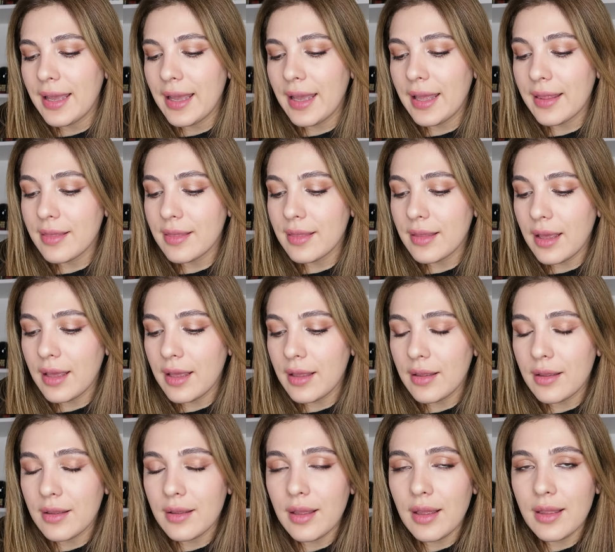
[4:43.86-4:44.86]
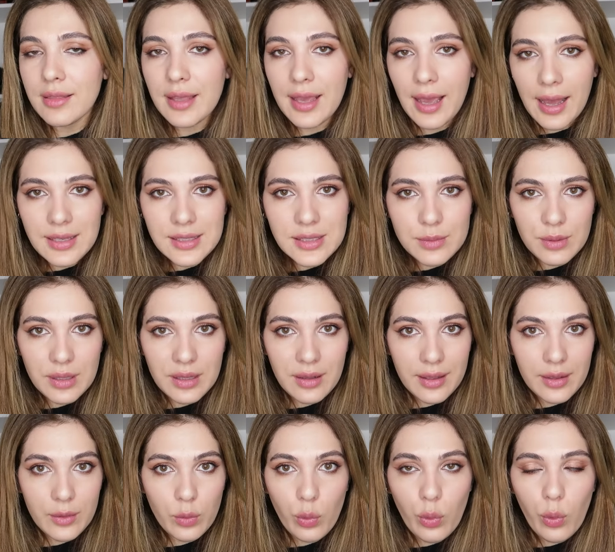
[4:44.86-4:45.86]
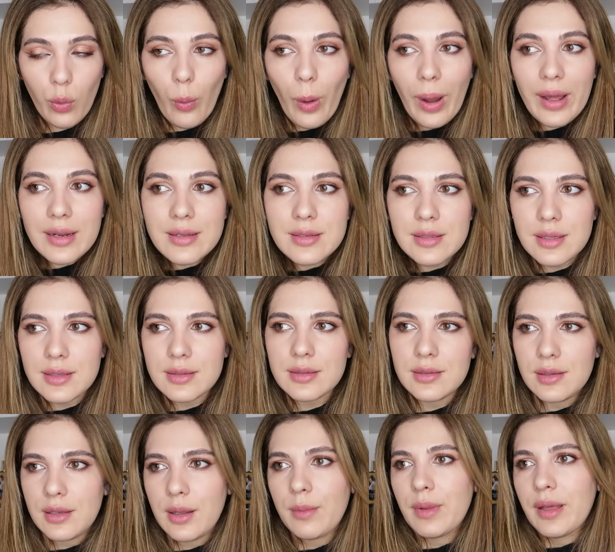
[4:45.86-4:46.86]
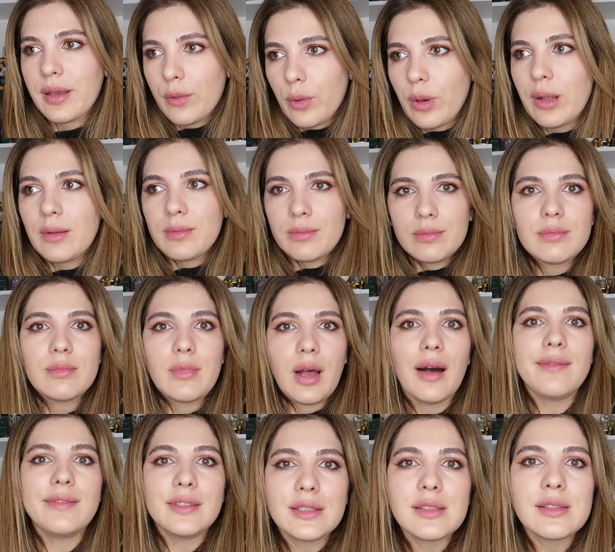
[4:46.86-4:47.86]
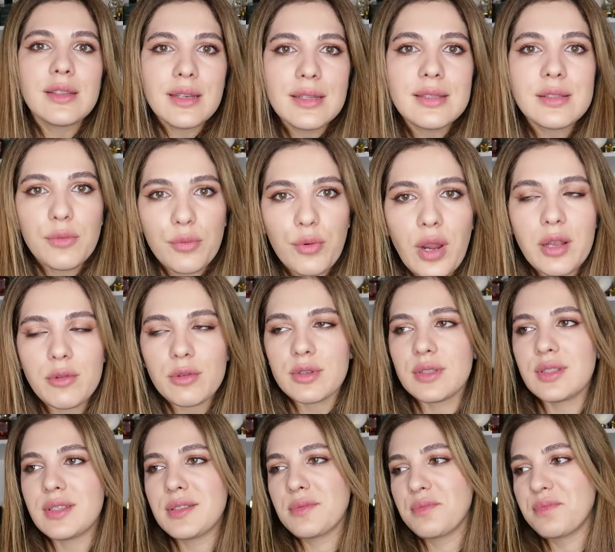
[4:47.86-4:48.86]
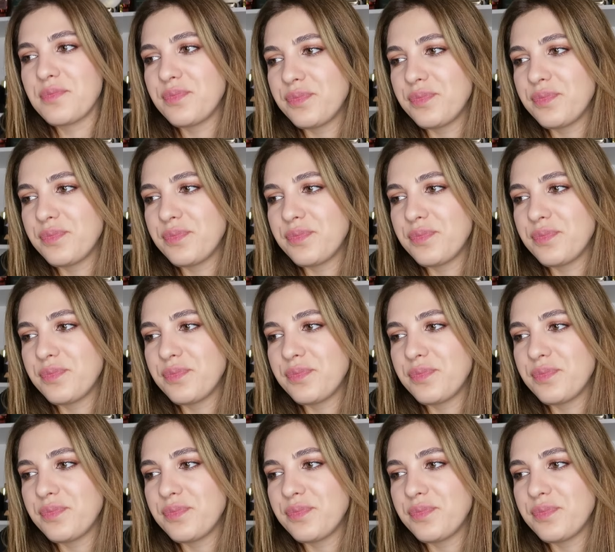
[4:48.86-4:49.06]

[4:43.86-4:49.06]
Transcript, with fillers: And And they asked me, like, what is this? And I'm like, well, obviously it's a fragrance.